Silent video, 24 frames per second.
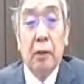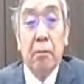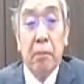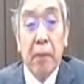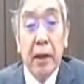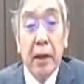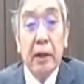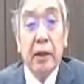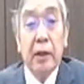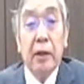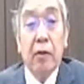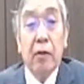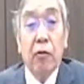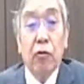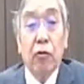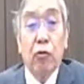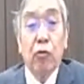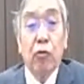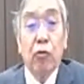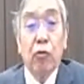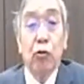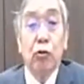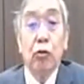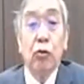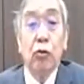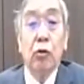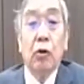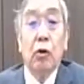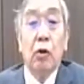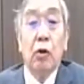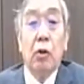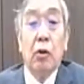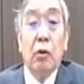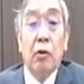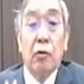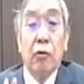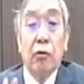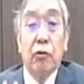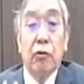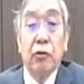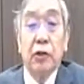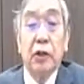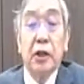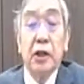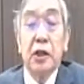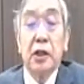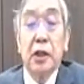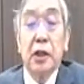mainly through
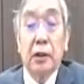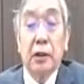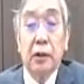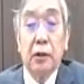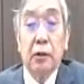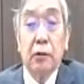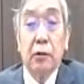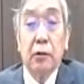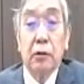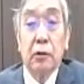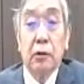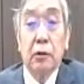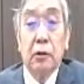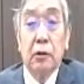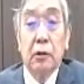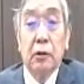three channels.